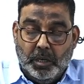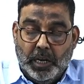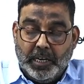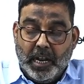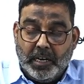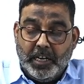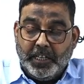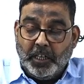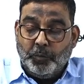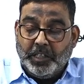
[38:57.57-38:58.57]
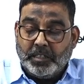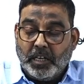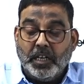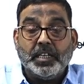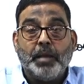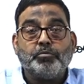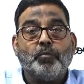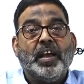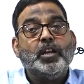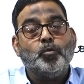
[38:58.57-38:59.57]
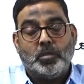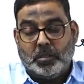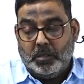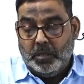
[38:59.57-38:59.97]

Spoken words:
and are related with a certain types of values.